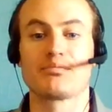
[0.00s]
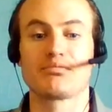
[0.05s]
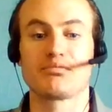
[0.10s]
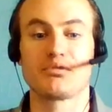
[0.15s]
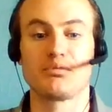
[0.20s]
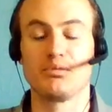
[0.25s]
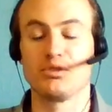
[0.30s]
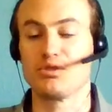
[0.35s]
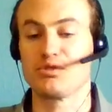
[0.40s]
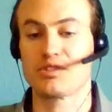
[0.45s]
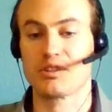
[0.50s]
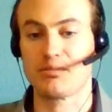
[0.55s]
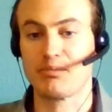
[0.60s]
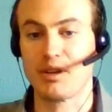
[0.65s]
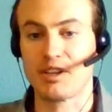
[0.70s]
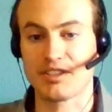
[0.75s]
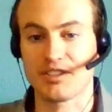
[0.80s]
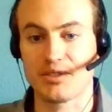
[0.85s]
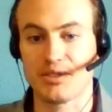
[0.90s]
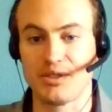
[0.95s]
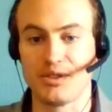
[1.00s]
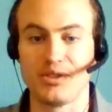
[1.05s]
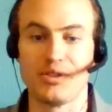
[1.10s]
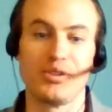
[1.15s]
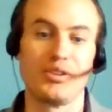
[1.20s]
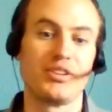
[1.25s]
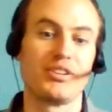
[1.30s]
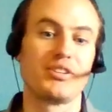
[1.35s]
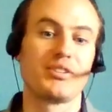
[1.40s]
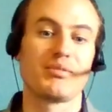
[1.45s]
losing muscle,
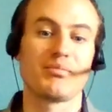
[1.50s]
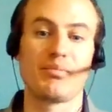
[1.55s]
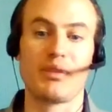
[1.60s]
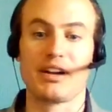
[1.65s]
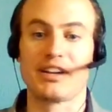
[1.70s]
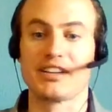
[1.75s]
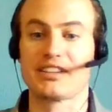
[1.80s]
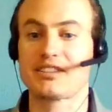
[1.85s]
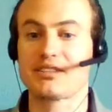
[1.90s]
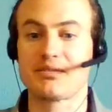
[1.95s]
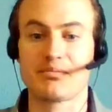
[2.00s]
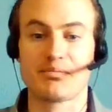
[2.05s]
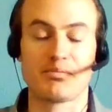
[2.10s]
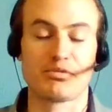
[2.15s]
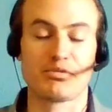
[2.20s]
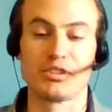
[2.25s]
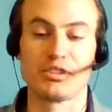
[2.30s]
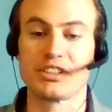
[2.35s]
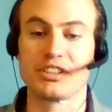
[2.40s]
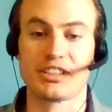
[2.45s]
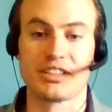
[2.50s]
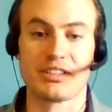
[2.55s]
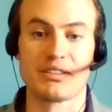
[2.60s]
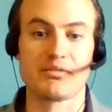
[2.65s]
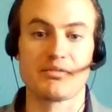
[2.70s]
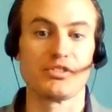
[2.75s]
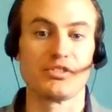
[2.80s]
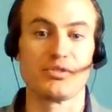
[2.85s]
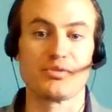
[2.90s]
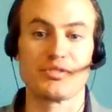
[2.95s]
but really
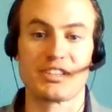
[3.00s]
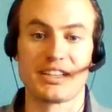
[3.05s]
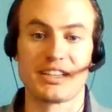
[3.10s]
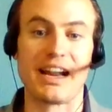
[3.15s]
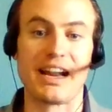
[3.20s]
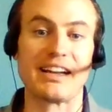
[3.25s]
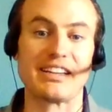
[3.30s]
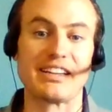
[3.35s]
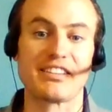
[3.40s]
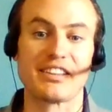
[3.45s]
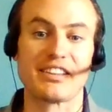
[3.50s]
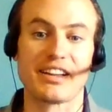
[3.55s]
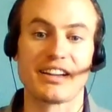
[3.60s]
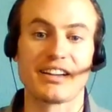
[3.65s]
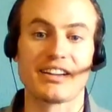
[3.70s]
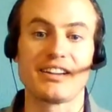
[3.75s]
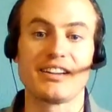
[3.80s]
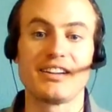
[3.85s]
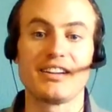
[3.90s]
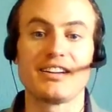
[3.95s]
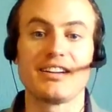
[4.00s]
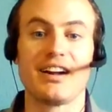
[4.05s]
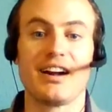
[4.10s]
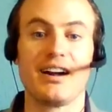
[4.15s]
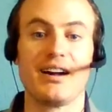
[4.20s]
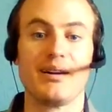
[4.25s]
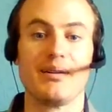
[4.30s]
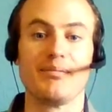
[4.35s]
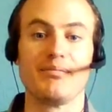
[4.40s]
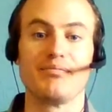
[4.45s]
losing anything.
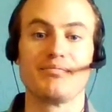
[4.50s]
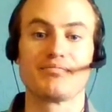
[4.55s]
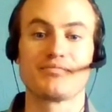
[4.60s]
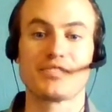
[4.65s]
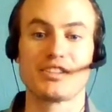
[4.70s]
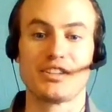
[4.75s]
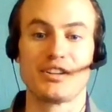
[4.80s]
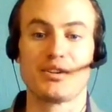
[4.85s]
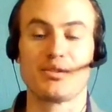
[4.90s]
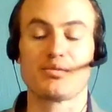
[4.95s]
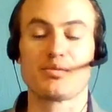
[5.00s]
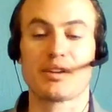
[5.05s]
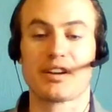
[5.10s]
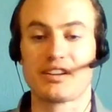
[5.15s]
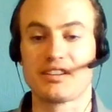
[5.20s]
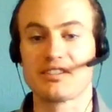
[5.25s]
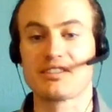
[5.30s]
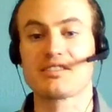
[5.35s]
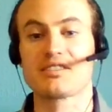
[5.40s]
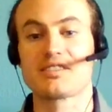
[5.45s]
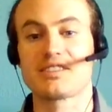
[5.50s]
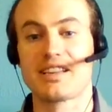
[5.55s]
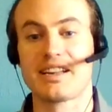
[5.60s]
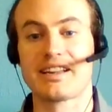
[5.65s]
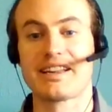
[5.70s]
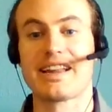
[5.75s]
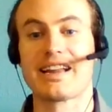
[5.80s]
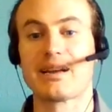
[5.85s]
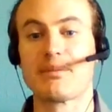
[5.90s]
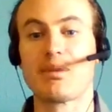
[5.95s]
We can say
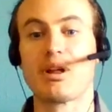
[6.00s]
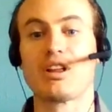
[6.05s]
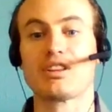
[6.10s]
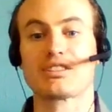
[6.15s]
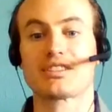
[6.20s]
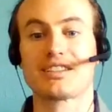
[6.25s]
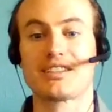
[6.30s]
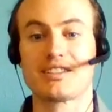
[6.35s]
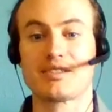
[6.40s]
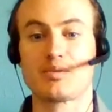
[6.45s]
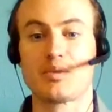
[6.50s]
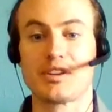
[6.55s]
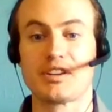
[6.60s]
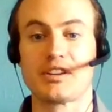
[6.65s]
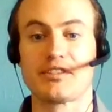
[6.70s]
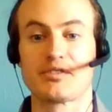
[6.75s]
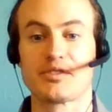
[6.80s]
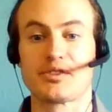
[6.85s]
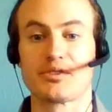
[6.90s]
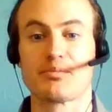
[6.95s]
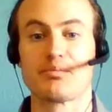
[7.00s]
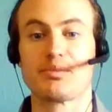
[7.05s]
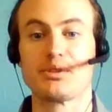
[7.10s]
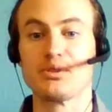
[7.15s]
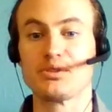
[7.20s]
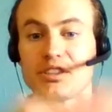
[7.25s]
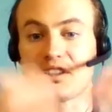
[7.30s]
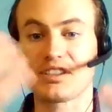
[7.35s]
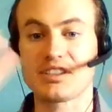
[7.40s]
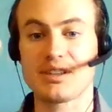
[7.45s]
anabolic is whenever you're
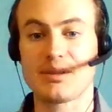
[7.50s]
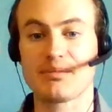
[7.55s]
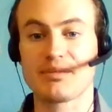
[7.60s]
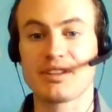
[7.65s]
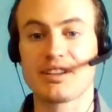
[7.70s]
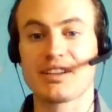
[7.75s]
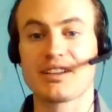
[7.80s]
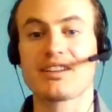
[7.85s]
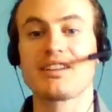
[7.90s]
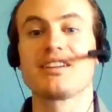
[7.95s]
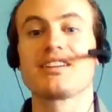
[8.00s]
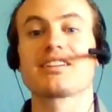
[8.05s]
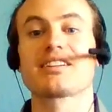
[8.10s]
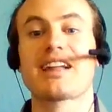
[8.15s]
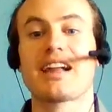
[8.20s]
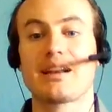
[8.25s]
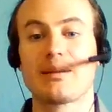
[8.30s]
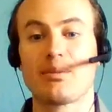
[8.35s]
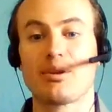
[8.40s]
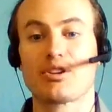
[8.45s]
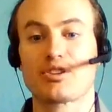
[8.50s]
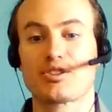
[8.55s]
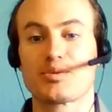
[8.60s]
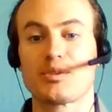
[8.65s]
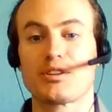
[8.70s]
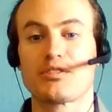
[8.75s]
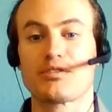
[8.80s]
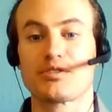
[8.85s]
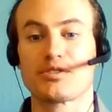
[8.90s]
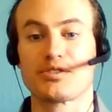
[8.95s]
building something, catabolic is
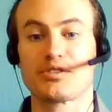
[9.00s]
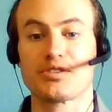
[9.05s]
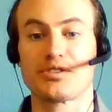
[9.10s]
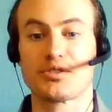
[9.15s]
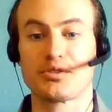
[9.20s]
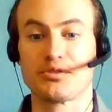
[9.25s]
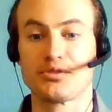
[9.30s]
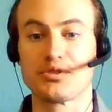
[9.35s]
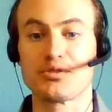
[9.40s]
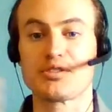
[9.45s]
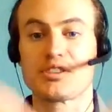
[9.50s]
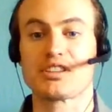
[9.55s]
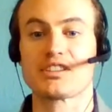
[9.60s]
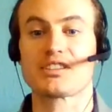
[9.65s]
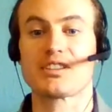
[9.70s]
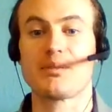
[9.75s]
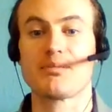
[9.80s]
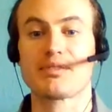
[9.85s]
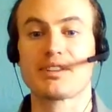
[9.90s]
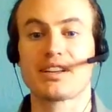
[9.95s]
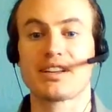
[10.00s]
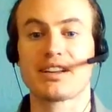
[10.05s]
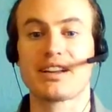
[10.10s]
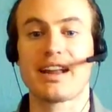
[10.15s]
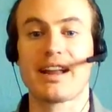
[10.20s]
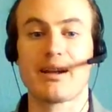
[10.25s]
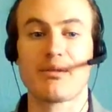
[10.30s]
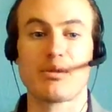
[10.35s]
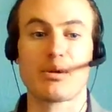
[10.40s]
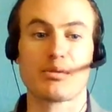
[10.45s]
whenever you're losing something.
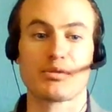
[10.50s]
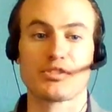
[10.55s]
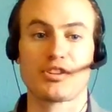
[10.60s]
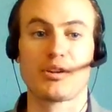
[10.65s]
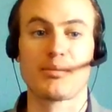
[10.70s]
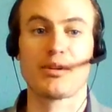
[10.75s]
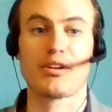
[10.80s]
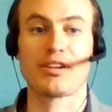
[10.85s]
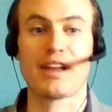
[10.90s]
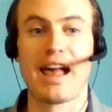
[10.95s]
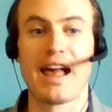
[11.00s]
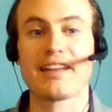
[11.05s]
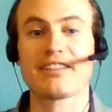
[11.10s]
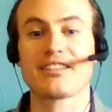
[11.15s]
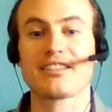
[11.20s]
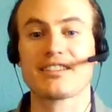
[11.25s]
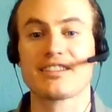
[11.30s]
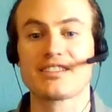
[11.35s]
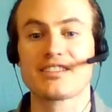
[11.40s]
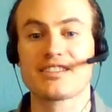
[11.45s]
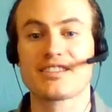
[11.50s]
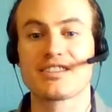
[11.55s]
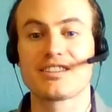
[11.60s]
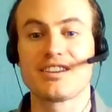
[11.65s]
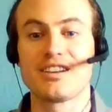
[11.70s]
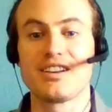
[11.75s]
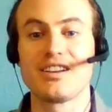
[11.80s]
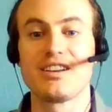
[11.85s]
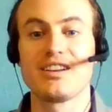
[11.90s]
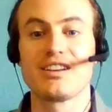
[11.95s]
And when we're talking about athletes,
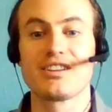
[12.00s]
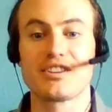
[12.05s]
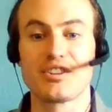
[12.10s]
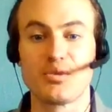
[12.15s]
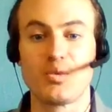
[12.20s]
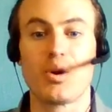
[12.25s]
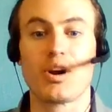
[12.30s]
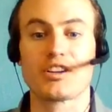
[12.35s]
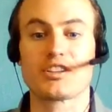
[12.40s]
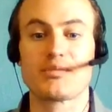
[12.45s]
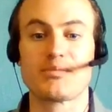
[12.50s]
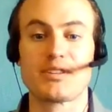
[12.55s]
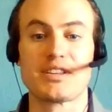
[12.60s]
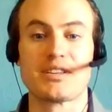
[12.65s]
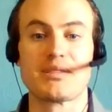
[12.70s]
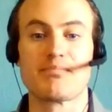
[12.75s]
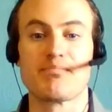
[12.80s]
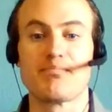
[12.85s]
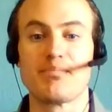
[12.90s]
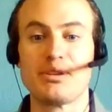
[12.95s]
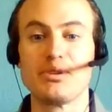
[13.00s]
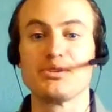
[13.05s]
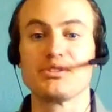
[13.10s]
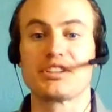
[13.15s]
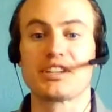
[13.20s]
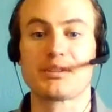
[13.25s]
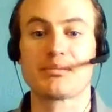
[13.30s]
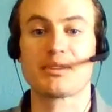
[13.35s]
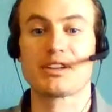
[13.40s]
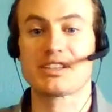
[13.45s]
you want to be
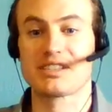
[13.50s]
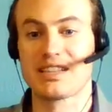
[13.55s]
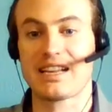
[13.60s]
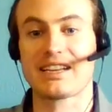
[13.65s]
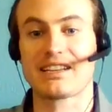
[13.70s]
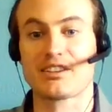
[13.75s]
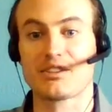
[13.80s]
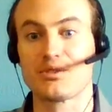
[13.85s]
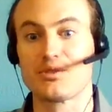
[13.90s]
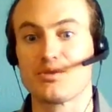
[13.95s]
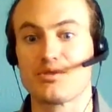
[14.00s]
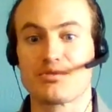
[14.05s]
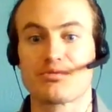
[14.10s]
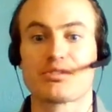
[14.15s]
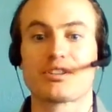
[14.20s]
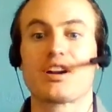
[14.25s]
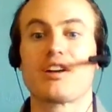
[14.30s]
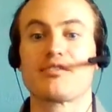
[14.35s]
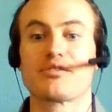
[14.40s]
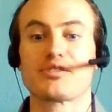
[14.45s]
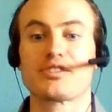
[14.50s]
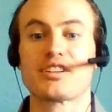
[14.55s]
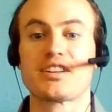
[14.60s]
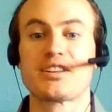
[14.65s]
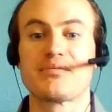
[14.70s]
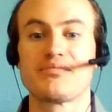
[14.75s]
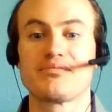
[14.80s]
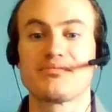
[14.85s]
building, because that includes recovery.